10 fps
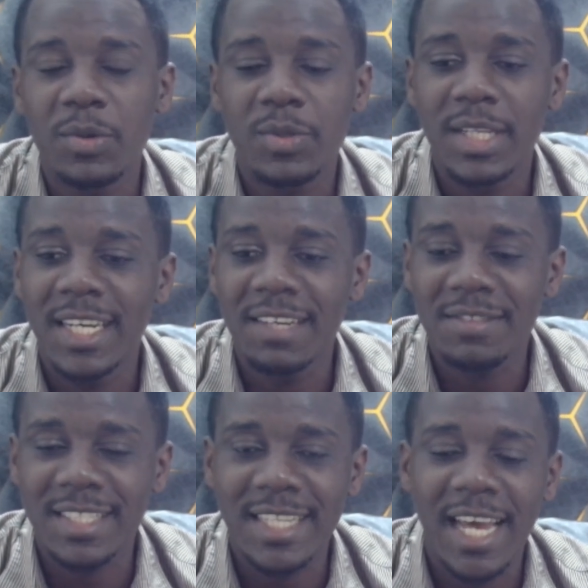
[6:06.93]
onto the
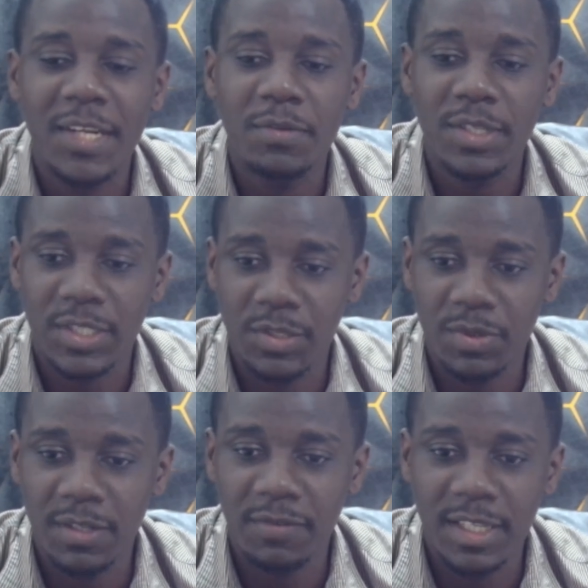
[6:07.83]
left side of the
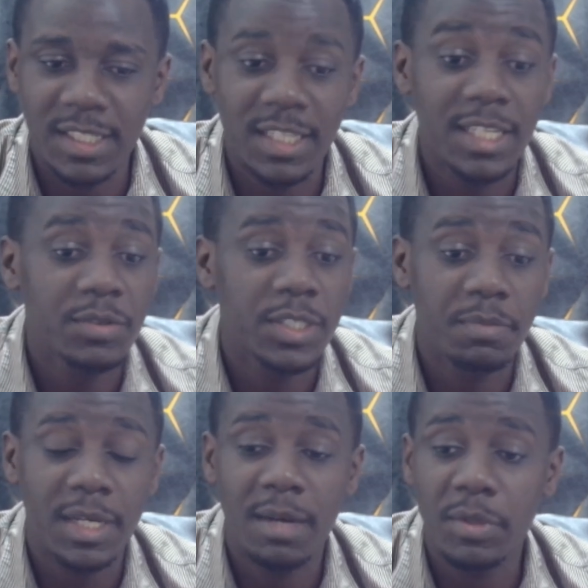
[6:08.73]
central defense. And Chelsea is
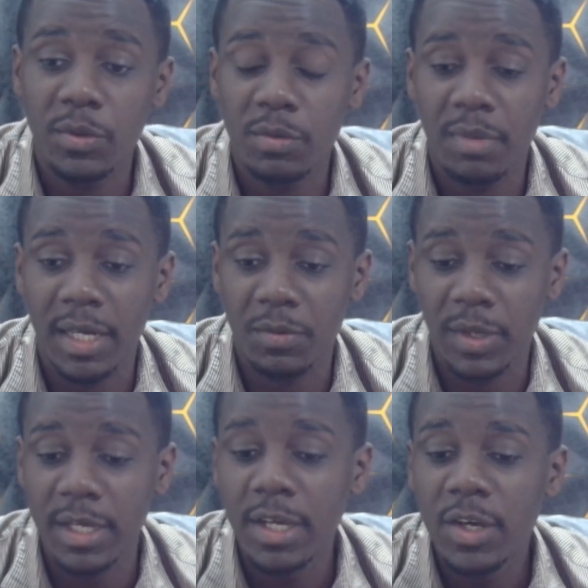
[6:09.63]
becoming good, by the way.